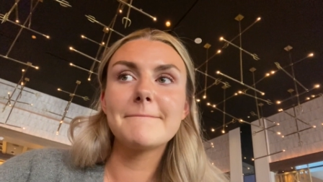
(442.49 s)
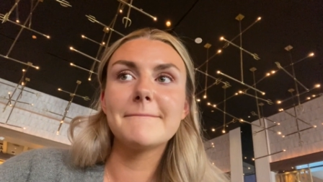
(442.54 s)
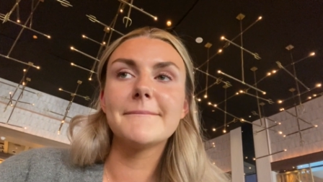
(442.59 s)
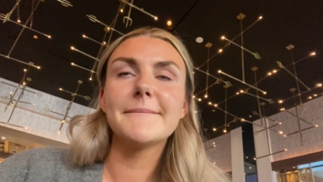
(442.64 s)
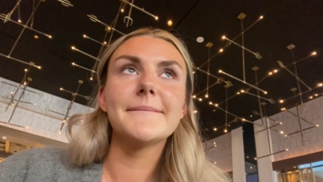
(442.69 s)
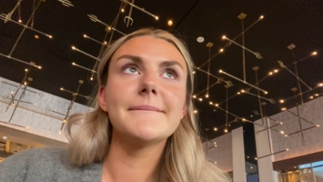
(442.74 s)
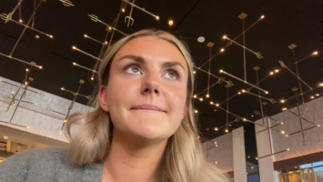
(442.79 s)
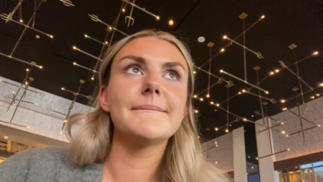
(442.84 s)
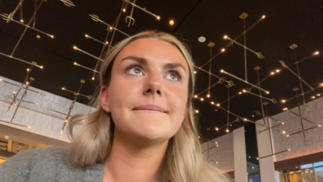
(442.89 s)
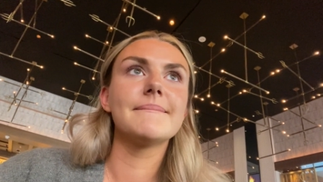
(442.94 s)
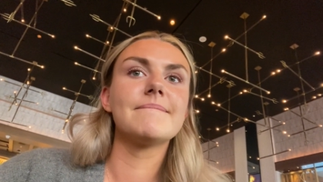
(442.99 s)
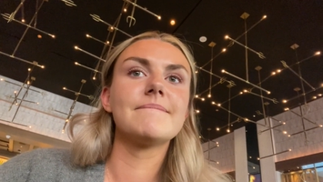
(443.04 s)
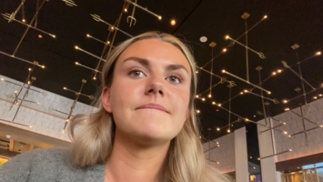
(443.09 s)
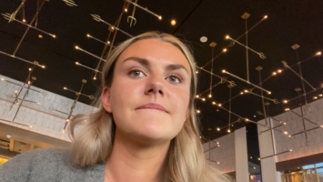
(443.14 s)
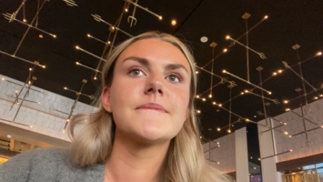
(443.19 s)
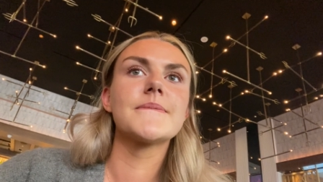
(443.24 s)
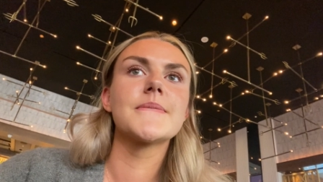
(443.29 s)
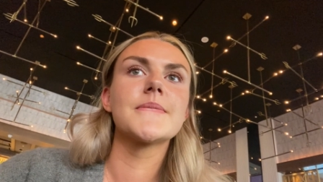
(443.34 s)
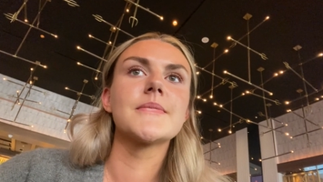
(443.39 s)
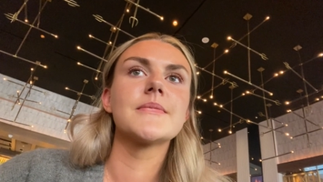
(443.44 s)
Let's see if we
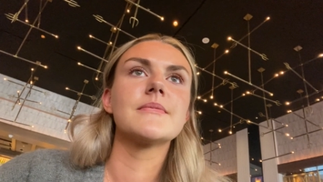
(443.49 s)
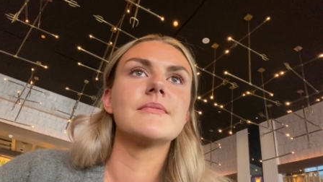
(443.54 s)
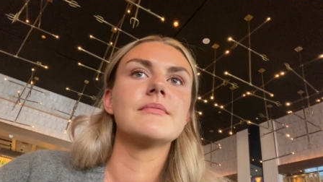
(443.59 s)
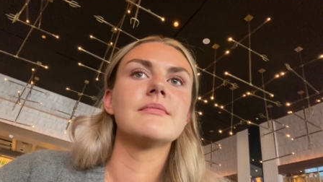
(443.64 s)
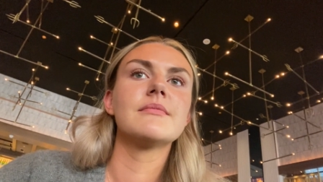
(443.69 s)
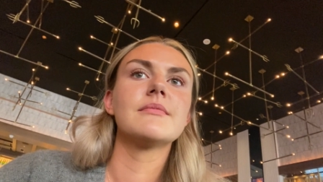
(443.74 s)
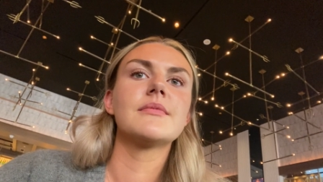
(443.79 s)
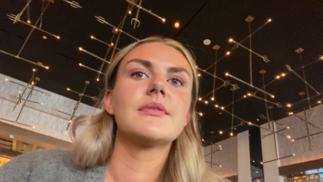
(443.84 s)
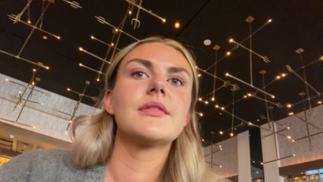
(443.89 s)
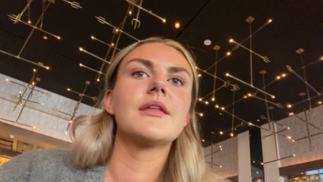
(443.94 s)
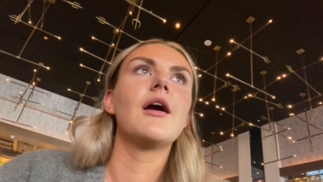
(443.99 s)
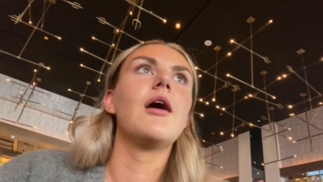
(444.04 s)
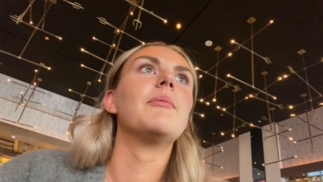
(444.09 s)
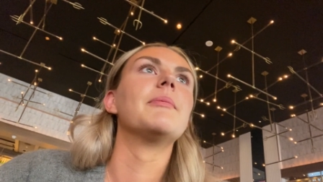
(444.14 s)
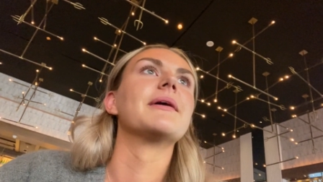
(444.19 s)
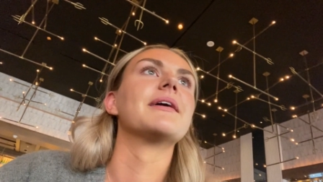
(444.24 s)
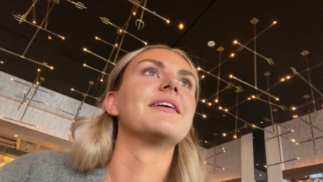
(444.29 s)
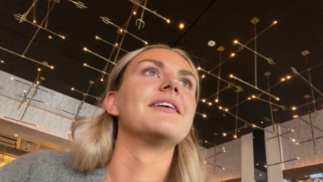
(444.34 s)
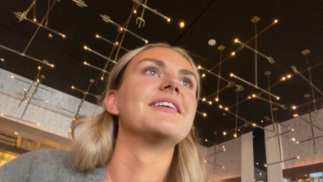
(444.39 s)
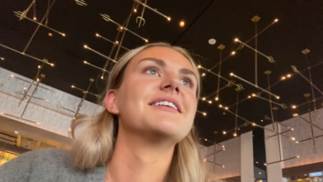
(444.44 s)
can spin it.
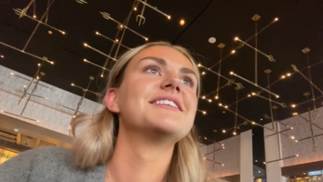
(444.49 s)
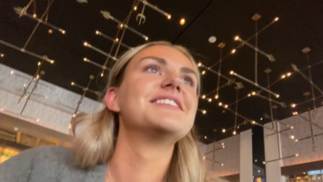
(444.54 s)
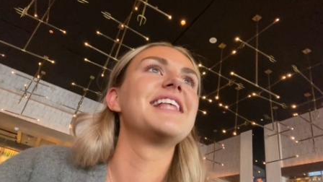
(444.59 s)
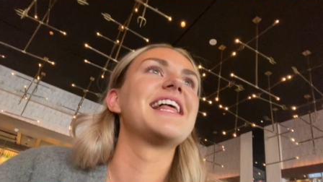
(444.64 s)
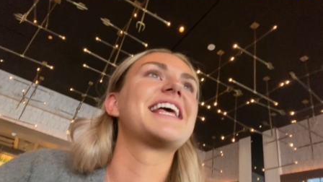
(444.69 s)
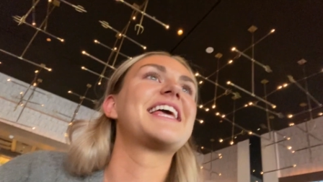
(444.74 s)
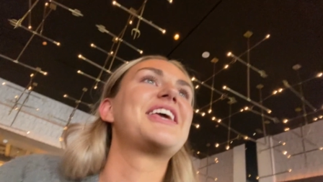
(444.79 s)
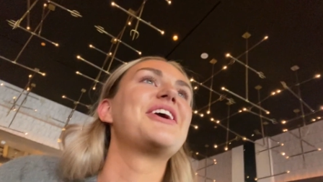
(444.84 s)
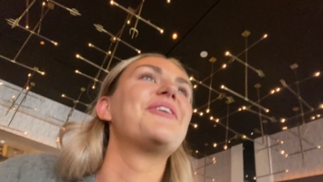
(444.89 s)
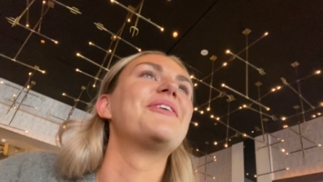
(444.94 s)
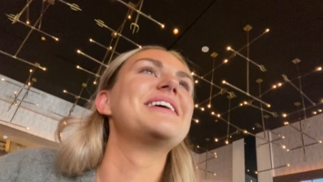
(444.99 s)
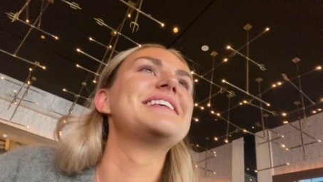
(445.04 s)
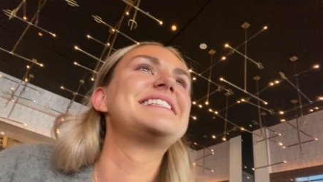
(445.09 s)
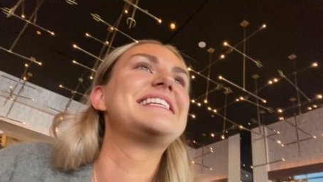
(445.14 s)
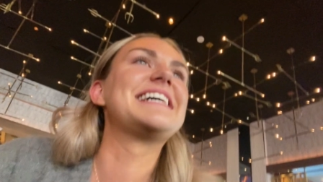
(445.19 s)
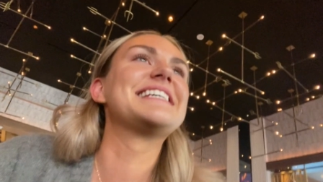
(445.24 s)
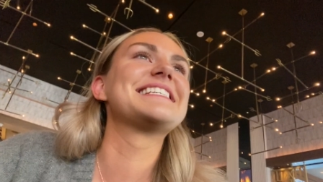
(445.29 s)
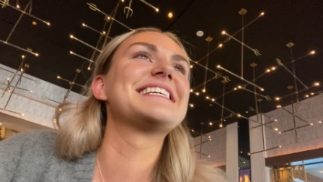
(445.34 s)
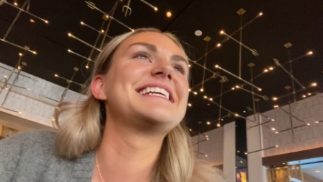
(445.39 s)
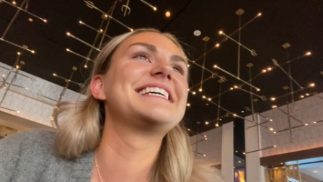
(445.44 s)
Oh my god, that he always
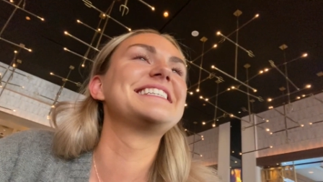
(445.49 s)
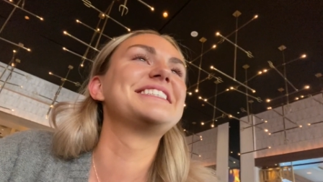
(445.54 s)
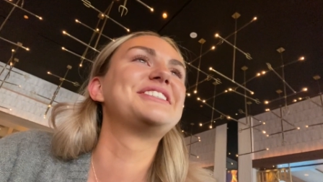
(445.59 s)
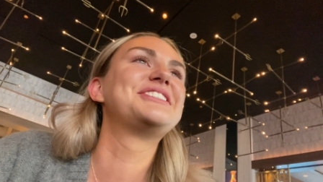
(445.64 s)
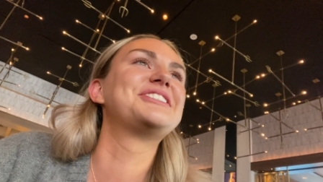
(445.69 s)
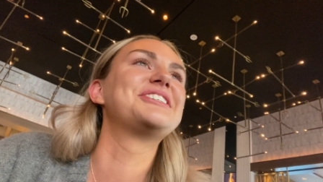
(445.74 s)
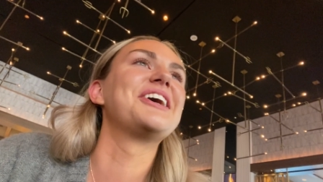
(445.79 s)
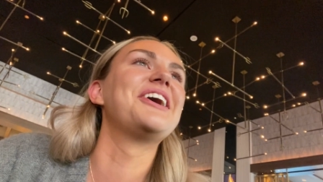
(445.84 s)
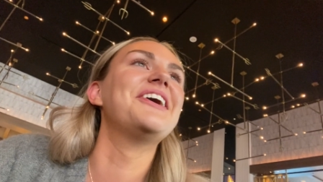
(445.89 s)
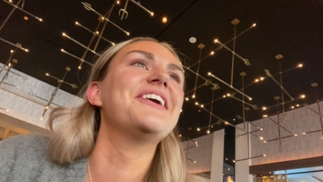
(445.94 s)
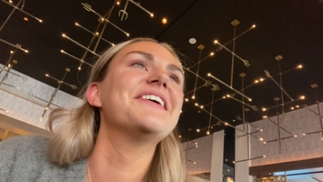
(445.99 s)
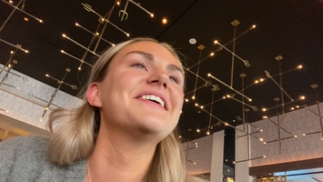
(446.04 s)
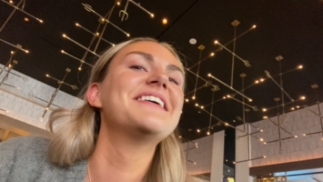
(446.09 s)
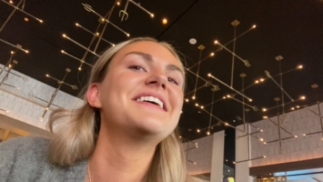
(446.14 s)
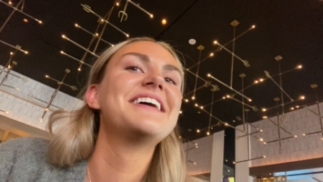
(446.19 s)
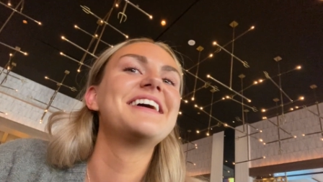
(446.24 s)
does at this show.